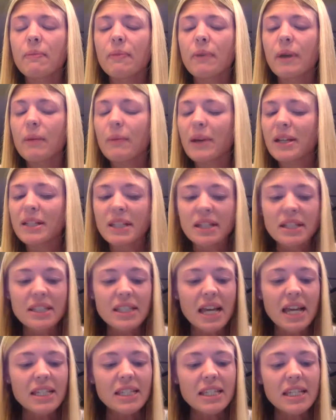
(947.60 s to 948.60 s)
my
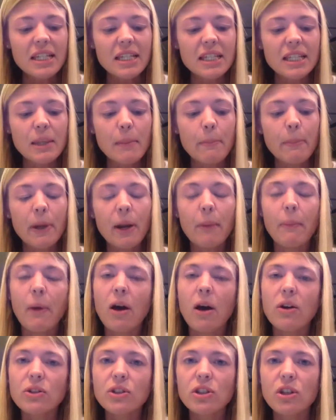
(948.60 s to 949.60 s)
successes, but I'm
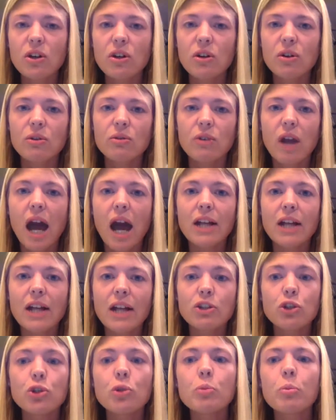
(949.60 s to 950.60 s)
also not
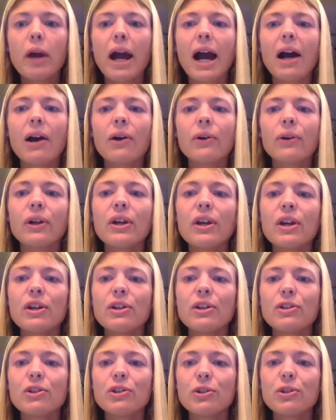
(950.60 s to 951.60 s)
too proud
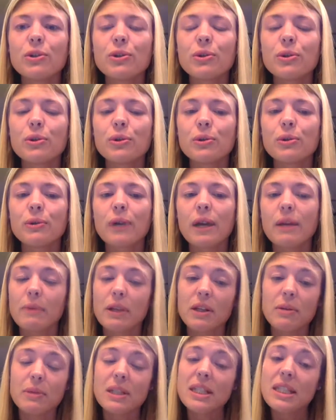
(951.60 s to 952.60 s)
to admit
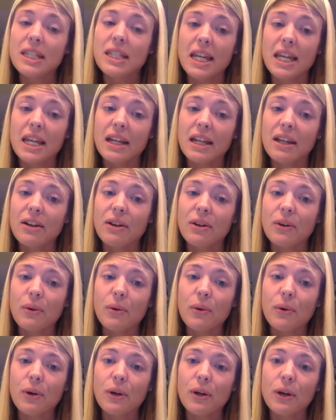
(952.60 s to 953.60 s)
a mistake
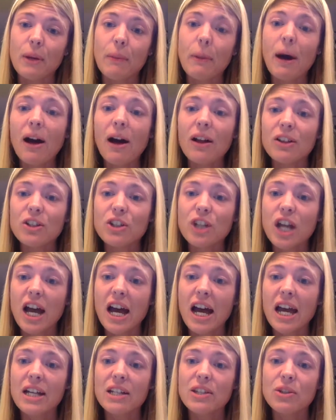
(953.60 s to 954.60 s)
or
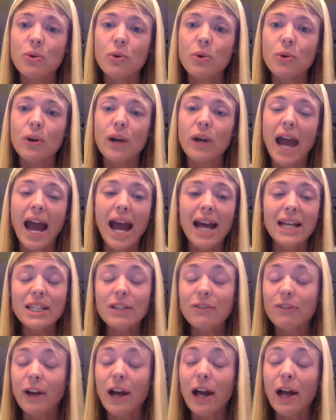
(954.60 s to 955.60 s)
apologize or ask
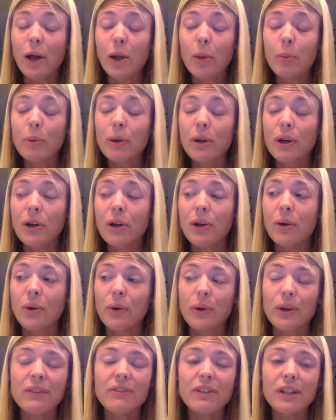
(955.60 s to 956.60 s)
for help
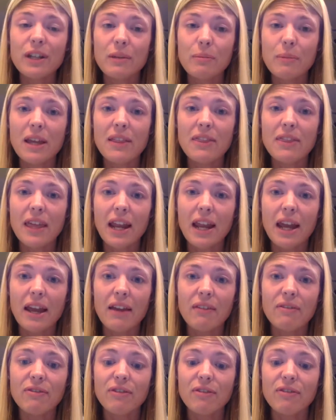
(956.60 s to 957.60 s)
or even admit that
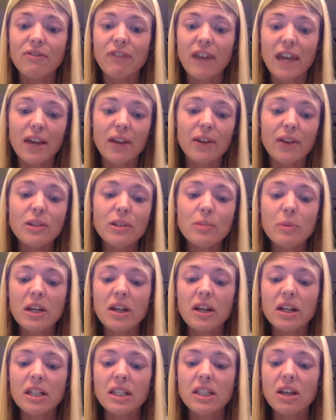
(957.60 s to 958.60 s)
I've failed,
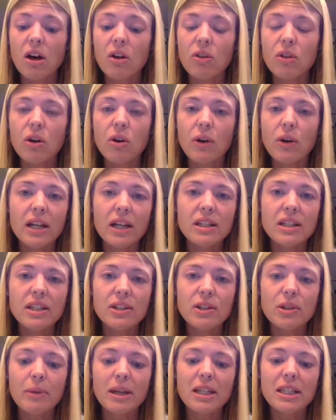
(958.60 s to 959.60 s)
because although I
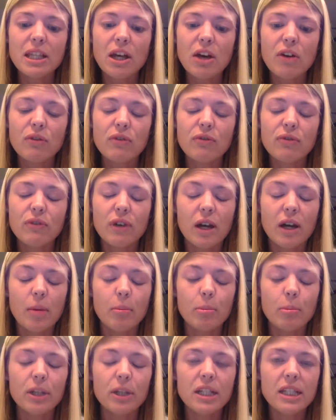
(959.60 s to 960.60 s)
consider myself
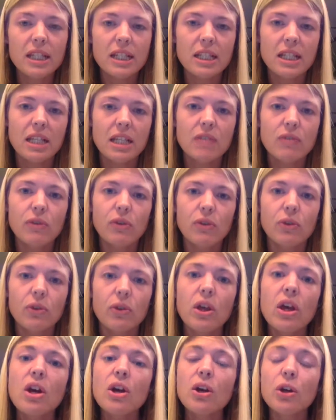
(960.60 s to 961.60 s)
pretty successful
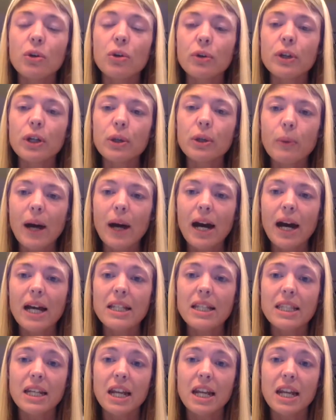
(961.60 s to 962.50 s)
career-wise and